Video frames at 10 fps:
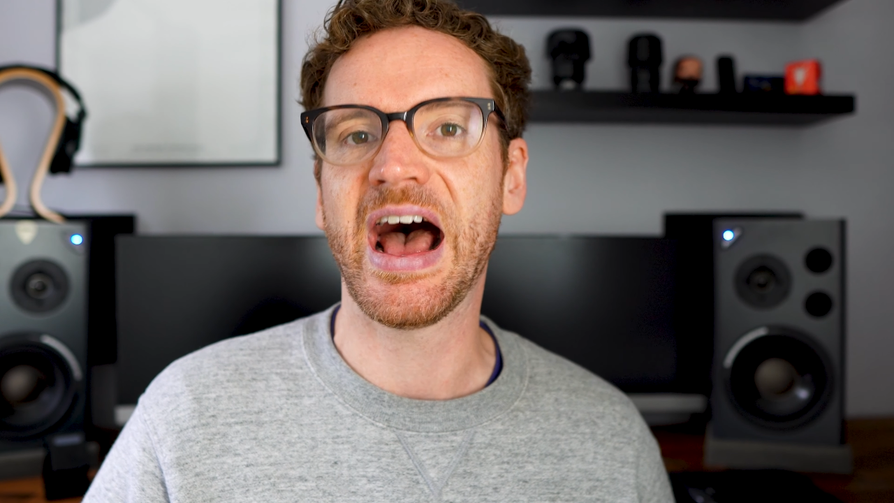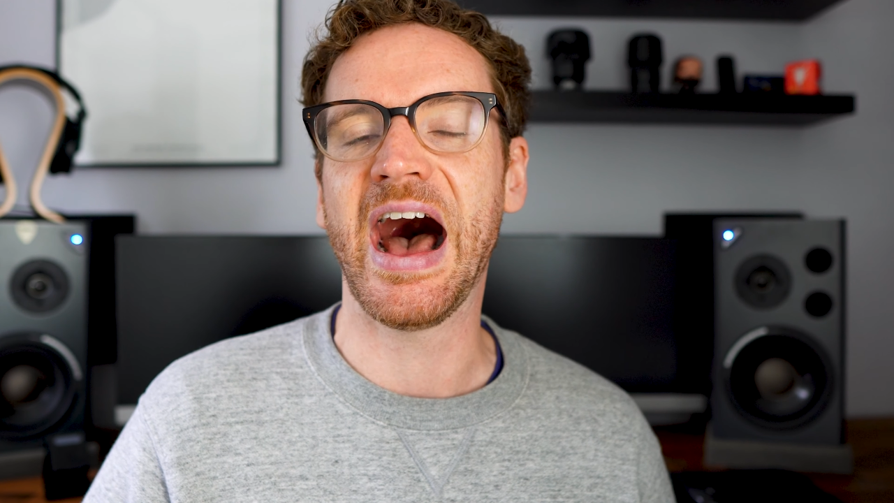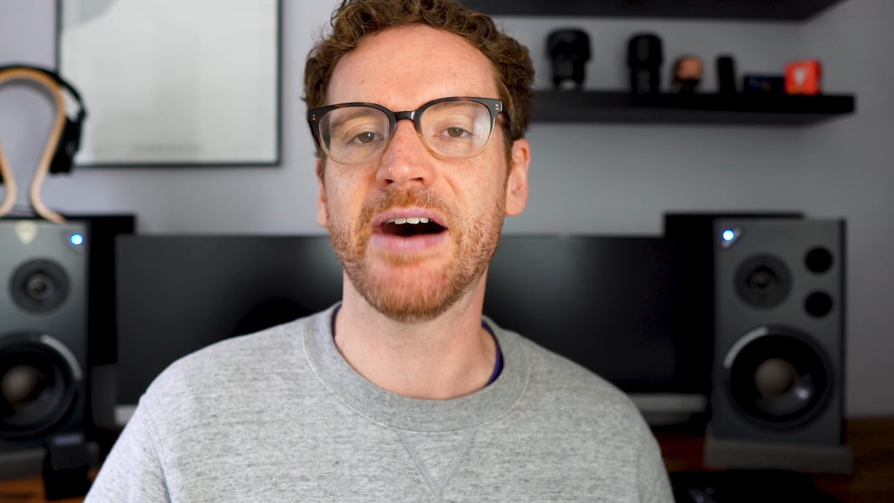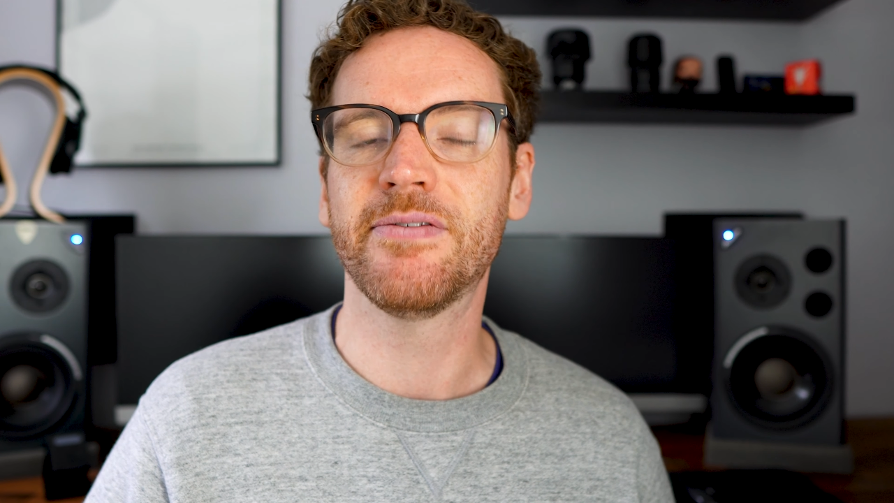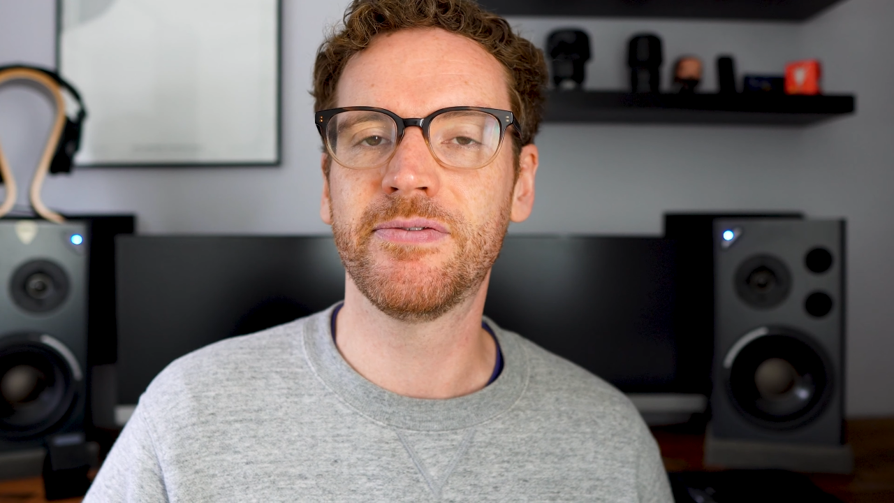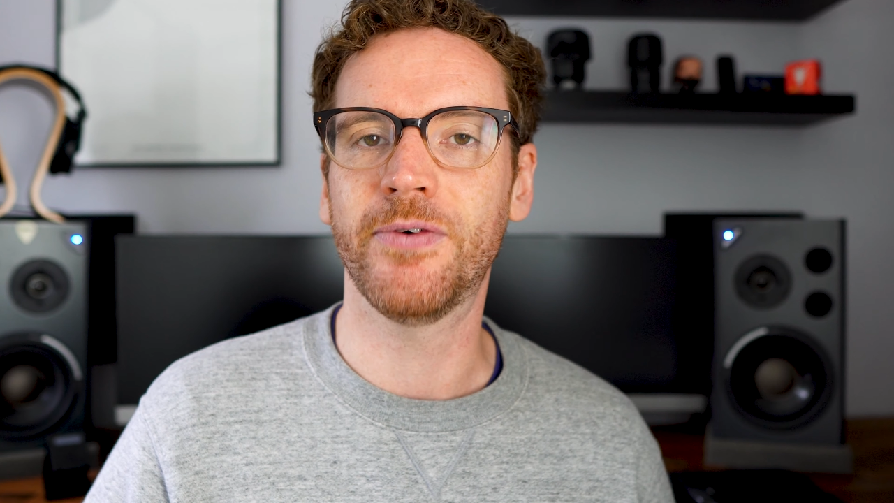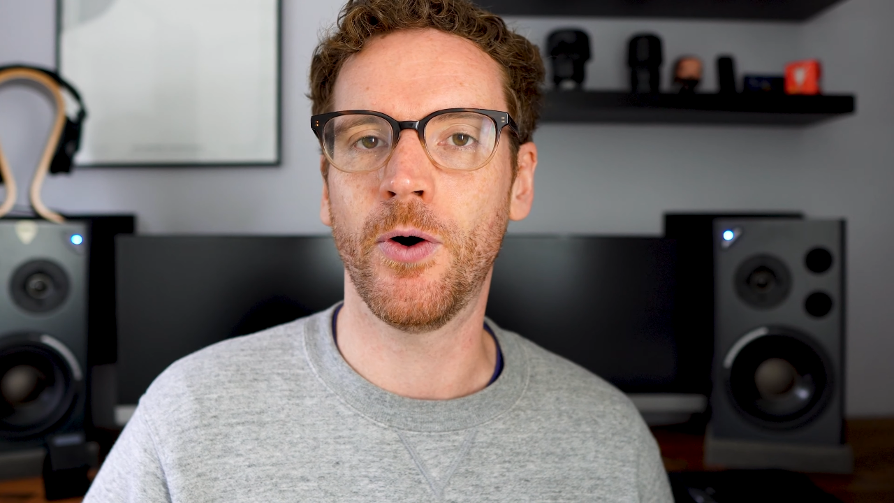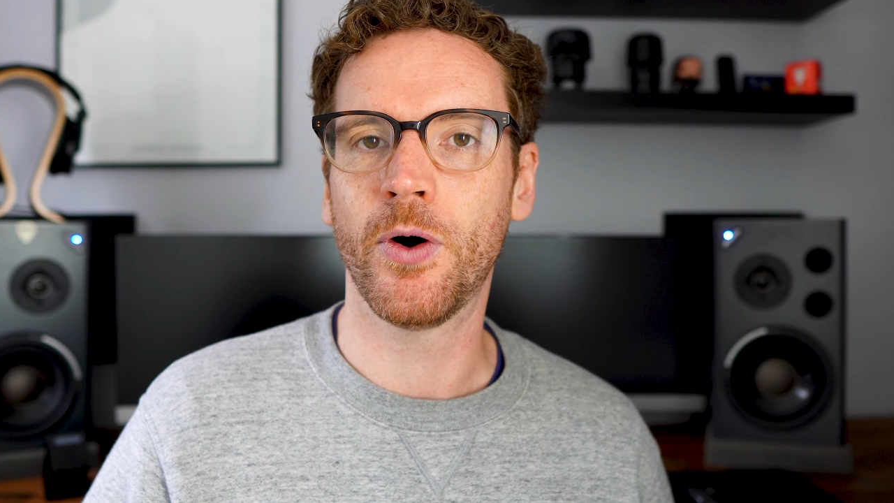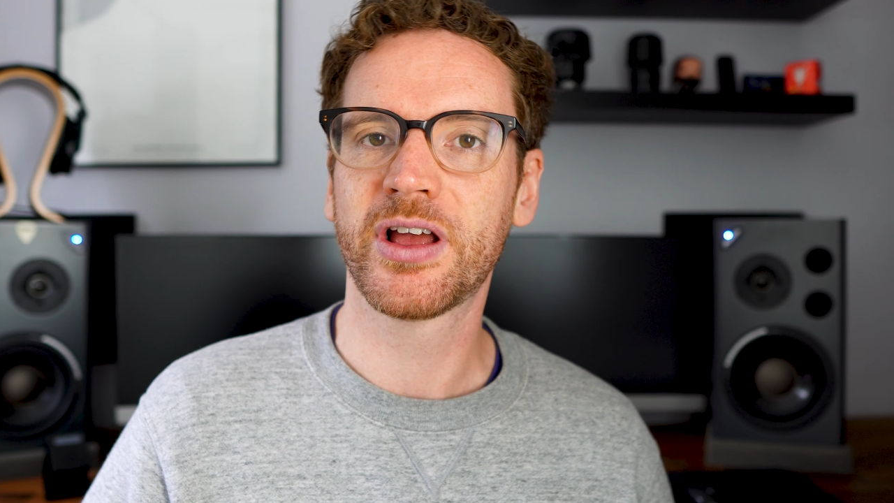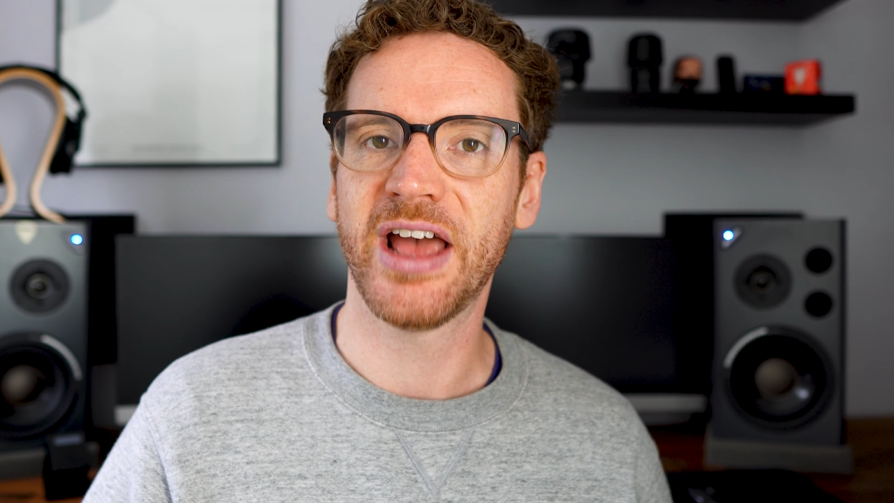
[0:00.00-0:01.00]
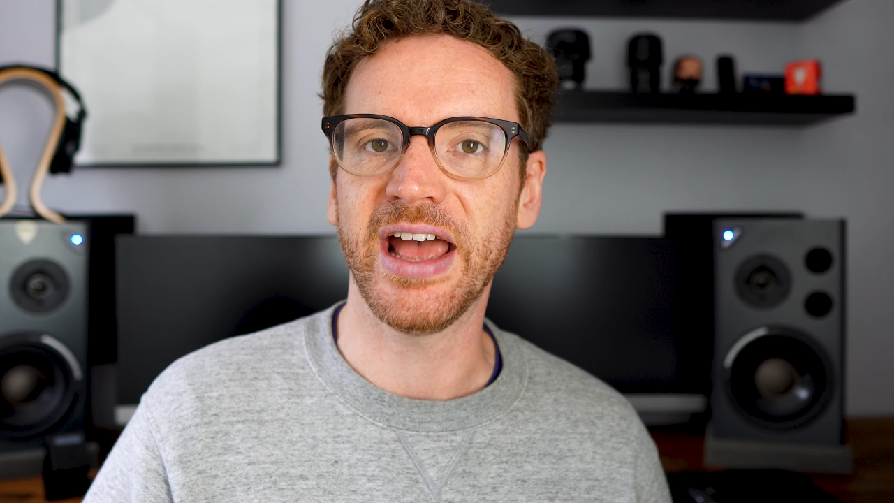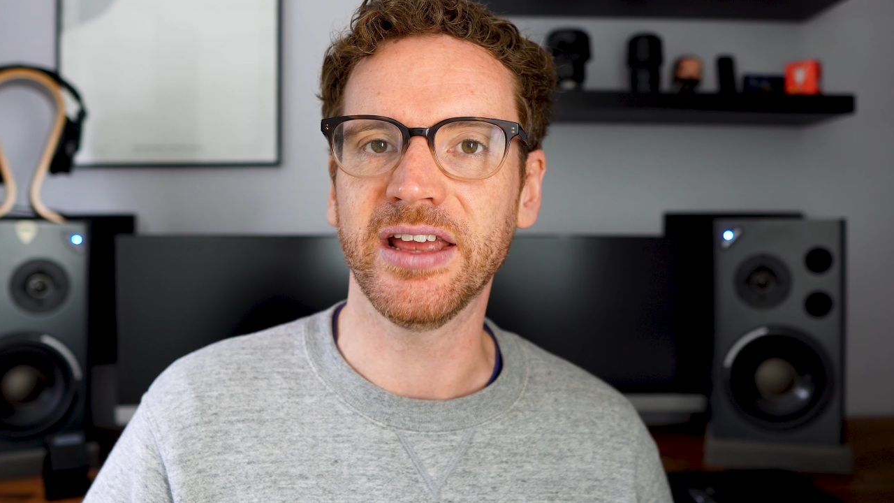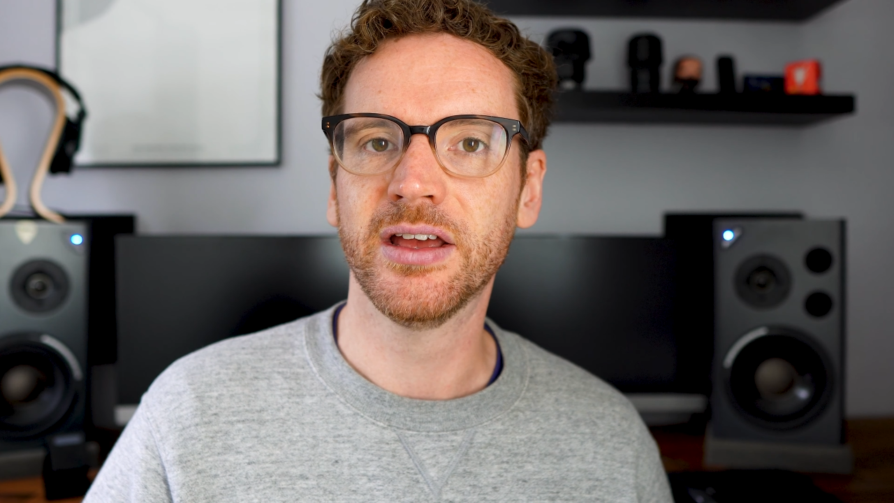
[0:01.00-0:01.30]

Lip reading: at 4K.